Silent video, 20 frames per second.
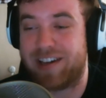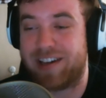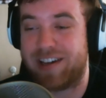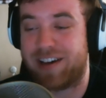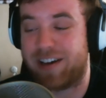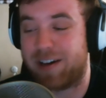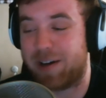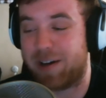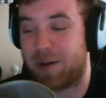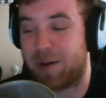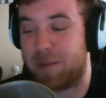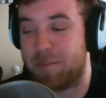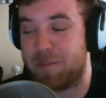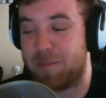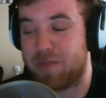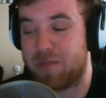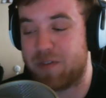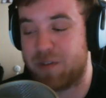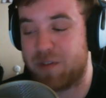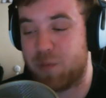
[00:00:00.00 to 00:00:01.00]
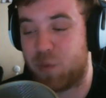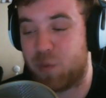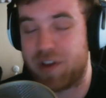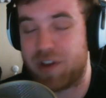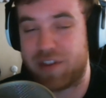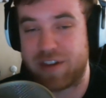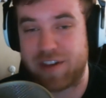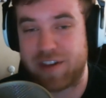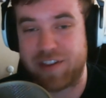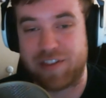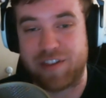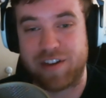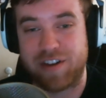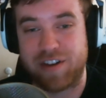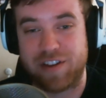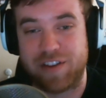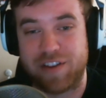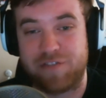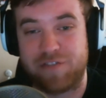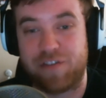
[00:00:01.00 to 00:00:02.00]
Um, one of the,
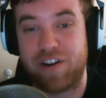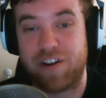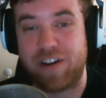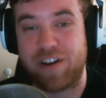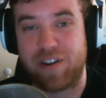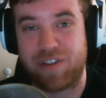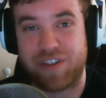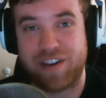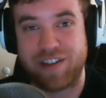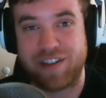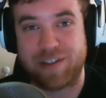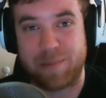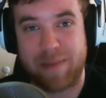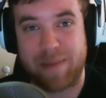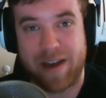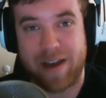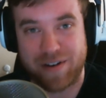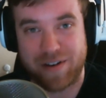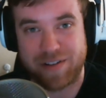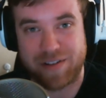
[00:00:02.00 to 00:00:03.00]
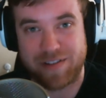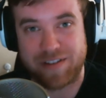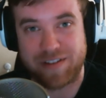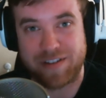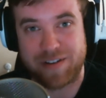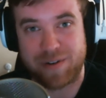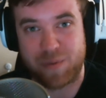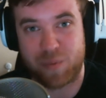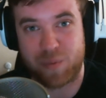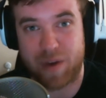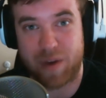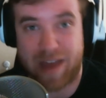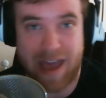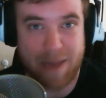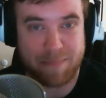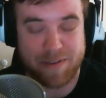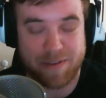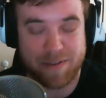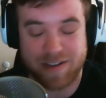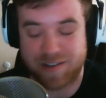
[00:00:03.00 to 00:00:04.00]
the the funnier things about the what
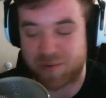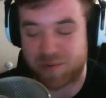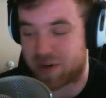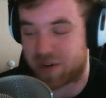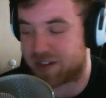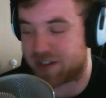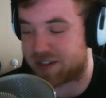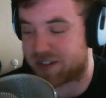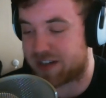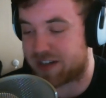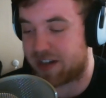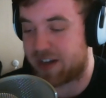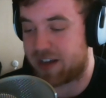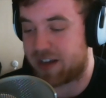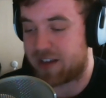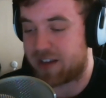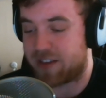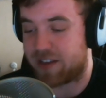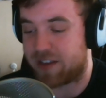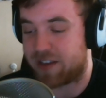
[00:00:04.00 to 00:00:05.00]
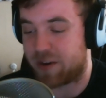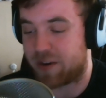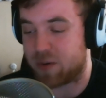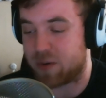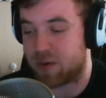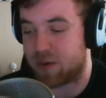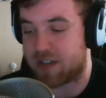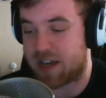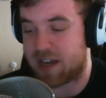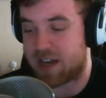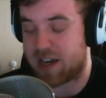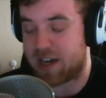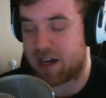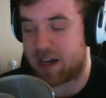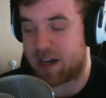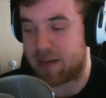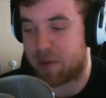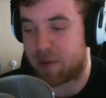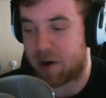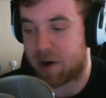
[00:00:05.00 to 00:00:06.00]
happened was there was a,
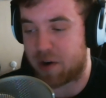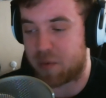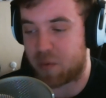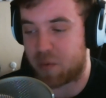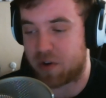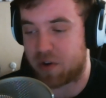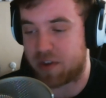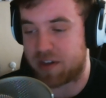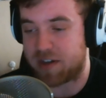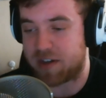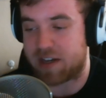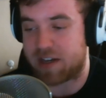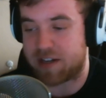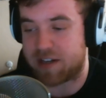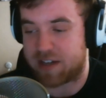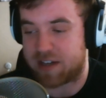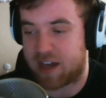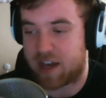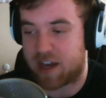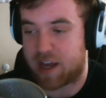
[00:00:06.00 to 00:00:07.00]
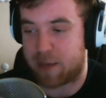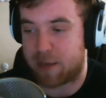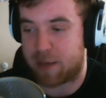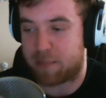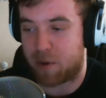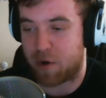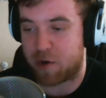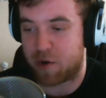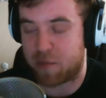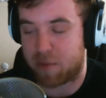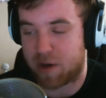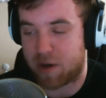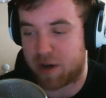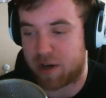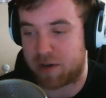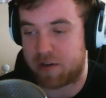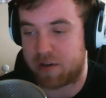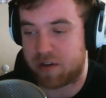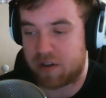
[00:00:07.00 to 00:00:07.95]
a part where they needed to get a Pokemon